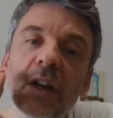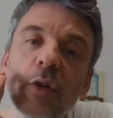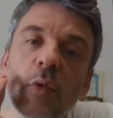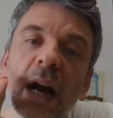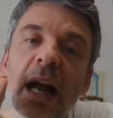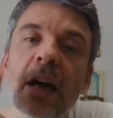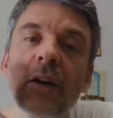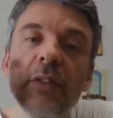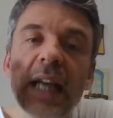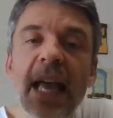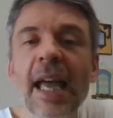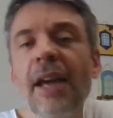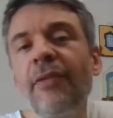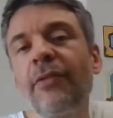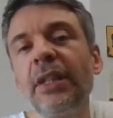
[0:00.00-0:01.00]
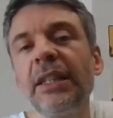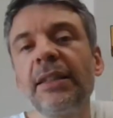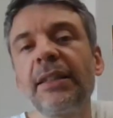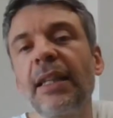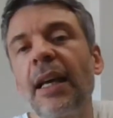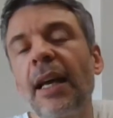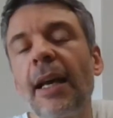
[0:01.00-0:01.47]
ground, every
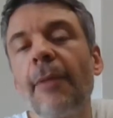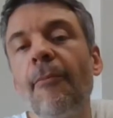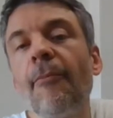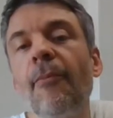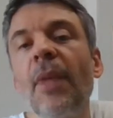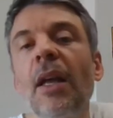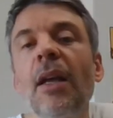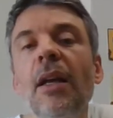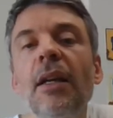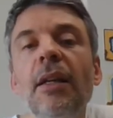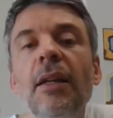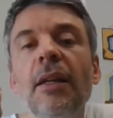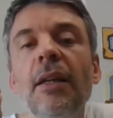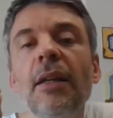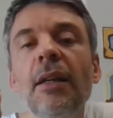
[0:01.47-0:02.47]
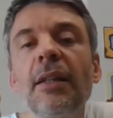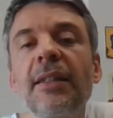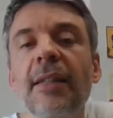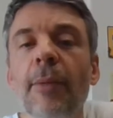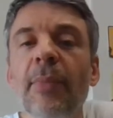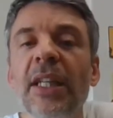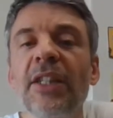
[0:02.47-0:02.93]
time
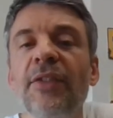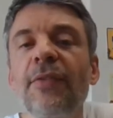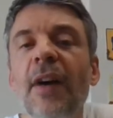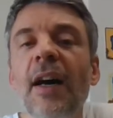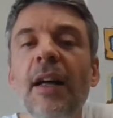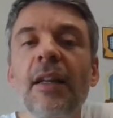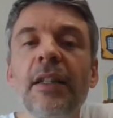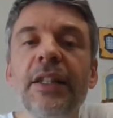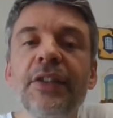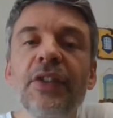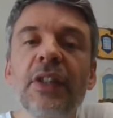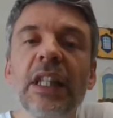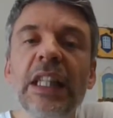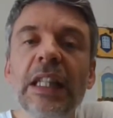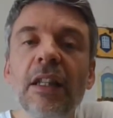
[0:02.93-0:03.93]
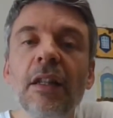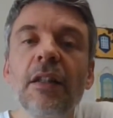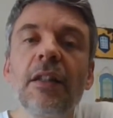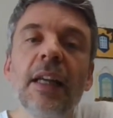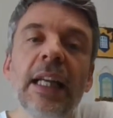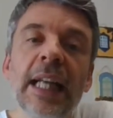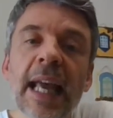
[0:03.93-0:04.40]
somebody's father is
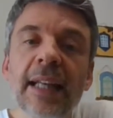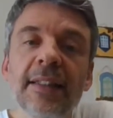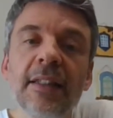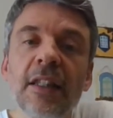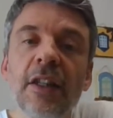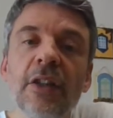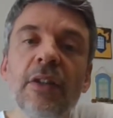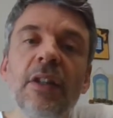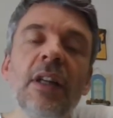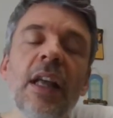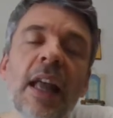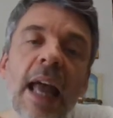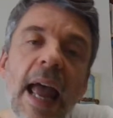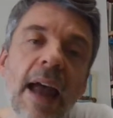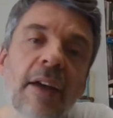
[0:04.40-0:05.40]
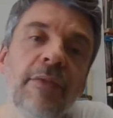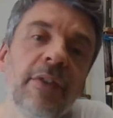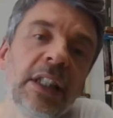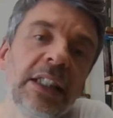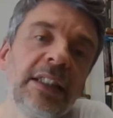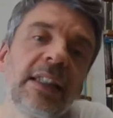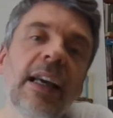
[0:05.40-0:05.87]
killed and executed,
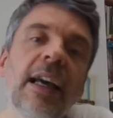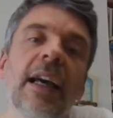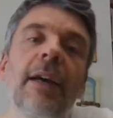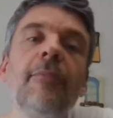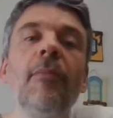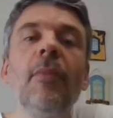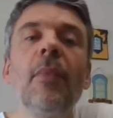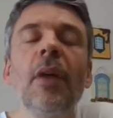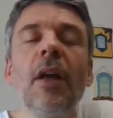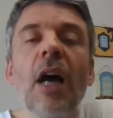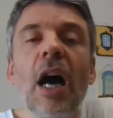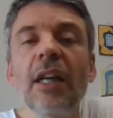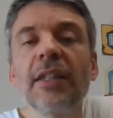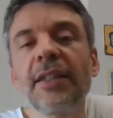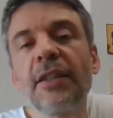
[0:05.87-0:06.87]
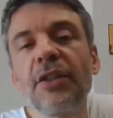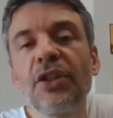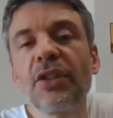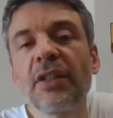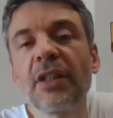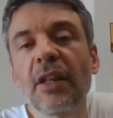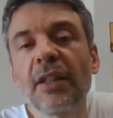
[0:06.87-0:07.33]
every time
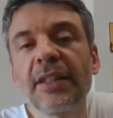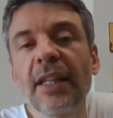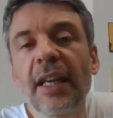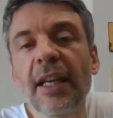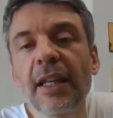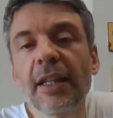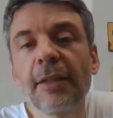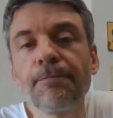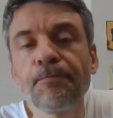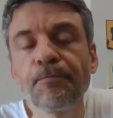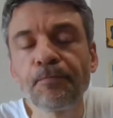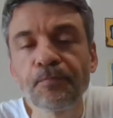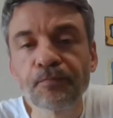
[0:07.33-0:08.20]
hostages are taken,